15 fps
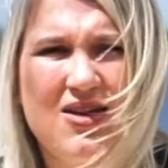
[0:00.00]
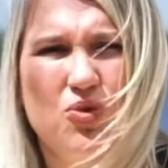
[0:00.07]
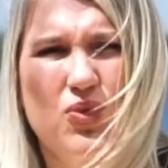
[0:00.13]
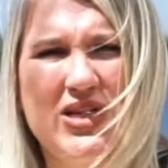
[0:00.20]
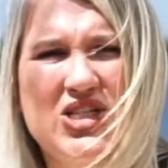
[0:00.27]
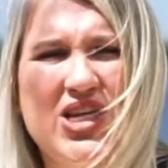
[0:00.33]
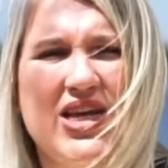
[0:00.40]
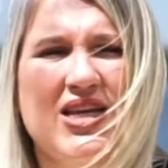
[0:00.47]

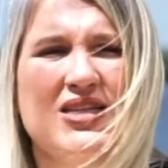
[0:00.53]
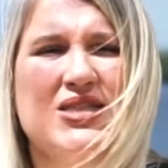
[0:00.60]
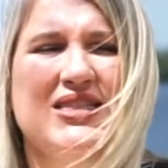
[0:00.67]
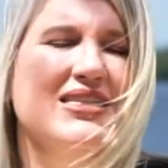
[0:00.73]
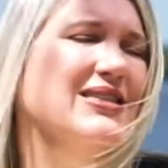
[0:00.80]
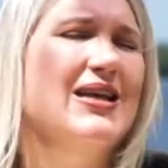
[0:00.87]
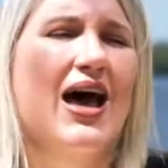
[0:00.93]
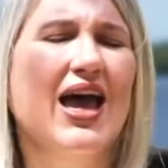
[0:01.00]
which is
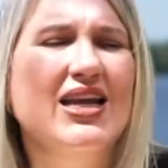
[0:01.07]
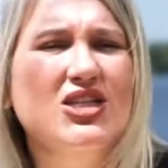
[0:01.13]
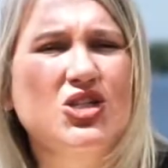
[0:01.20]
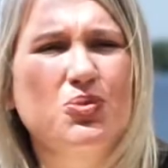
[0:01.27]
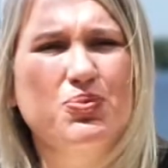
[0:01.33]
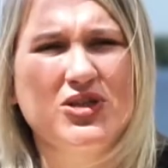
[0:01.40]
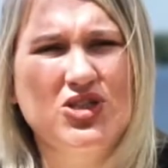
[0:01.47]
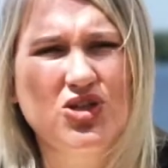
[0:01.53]
designed
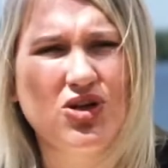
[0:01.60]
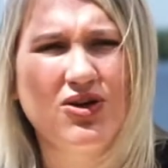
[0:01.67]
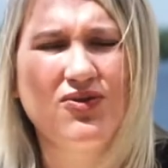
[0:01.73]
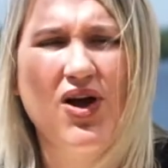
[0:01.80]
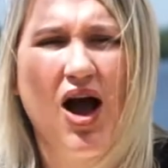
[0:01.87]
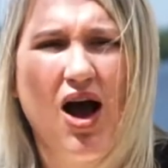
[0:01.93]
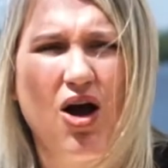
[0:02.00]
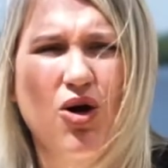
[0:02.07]
to preserve
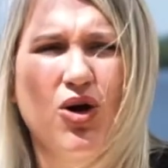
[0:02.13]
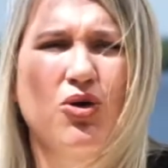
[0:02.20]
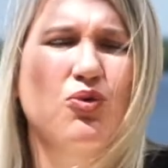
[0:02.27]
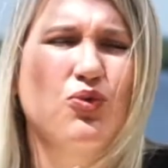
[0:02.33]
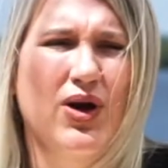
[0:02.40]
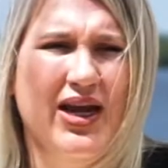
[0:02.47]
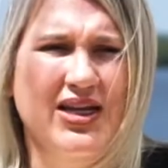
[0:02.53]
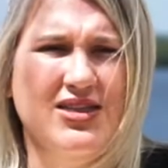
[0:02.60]
our
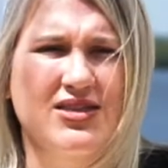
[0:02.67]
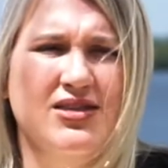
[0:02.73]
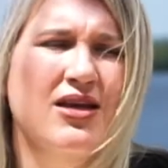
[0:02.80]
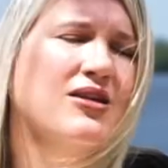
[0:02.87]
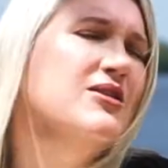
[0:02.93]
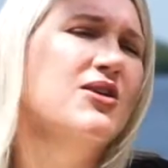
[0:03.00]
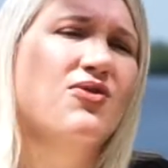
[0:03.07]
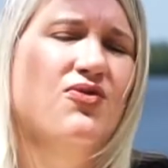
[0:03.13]
rights
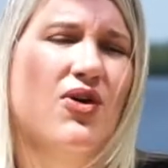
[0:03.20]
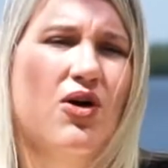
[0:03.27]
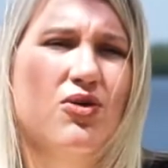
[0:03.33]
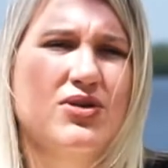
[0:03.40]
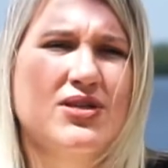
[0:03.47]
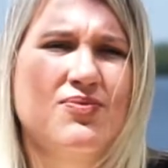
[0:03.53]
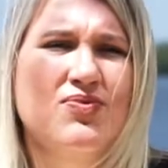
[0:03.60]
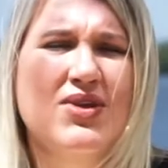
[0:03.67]
to
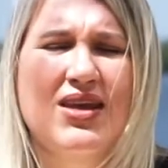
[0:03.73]
vote.